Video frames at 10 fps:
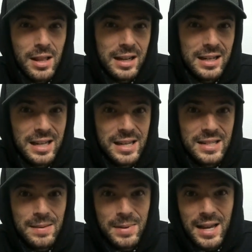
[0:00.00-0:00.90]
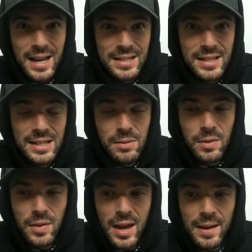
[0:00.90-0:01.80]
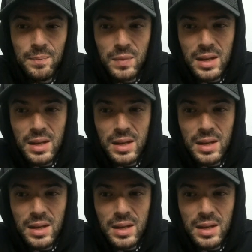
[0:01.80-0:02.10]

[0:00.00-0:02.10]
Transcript: Like an ESTP has to deal with that.